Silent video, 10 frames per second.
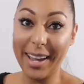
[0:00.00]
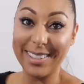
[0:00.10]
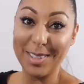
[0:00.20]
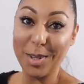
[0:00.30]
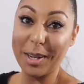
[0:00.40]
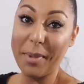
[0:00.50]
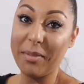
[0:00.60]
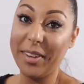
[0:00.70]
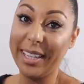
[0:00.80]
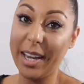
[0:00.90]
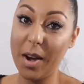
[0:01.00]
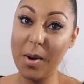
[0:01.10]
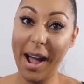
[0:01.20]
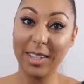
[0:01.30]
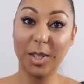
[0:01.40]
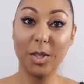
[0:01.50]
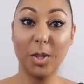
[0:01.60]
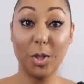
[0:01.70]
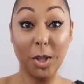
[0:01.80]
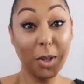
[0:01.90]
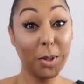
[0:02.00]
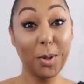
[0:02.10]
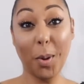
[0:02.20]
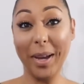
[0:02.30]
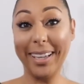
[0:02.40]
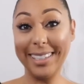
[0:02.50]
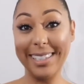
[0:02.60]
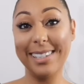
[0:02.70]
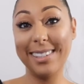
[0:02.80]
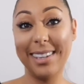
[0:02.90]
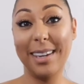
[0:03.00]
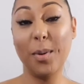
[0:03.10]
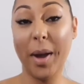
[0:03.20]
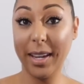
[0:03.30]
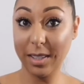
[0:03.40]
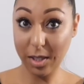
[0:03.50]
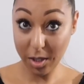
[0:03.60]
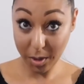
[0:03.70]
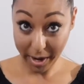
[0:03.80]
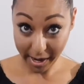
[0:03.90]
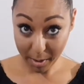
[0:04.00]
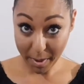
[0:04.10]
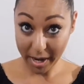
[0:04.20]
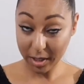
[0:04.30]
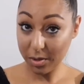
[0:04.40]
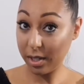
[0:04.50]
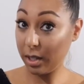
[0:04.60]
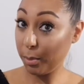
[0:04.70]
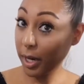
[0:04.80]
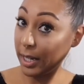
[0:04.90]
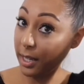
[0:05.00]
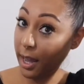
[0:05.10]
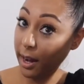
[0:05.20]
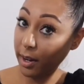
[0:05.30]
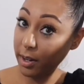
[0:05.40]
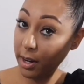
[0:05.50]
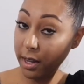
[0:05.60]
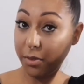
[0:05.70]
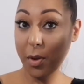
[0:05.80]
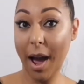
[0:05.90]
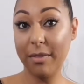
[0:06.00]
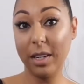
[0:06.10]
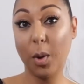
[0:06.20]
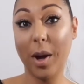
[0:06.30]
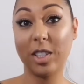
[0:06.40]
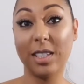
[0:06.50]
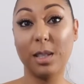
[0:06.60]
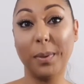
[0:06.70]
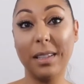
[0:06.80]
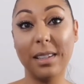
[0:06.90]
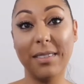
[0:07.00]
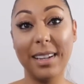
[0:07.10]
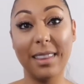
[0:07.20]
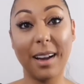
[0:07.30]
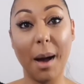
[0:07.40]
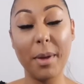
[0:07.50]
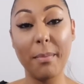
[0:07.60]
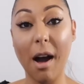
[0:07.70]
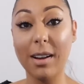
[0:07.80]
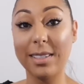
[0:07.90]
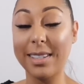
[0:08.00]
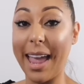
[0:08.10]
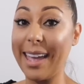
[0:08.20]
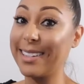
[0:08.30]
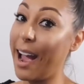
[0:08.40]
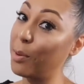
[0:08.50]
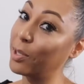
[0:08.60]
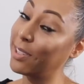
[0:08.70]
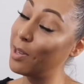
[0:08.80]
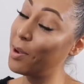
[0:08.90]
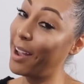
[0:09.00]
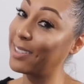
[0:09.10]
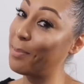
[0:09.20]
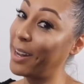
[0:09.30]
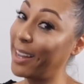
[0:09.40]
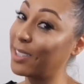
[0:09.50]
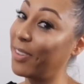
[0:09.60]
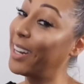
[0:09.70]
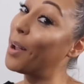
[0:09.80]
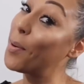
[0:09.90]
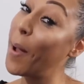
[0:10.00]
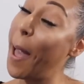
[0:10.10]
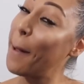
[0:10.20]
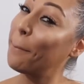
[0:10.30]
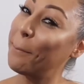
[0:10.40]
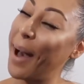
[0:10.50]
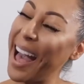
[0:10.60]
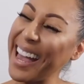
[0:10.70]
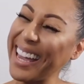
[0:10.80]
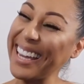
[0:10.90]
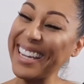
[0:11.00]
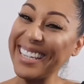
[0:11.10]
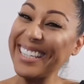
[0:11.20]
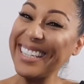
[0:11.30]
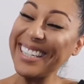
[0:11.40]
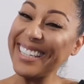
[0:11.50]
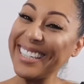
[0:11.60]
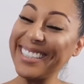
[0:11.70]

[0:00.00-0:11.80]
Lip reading: enjoyed my video. I showed you 2 quick and easy ways to do a hair bun using braiding hair. If you have any questions, please leave it in the comment box, and I will see you guys in my next video. Bye!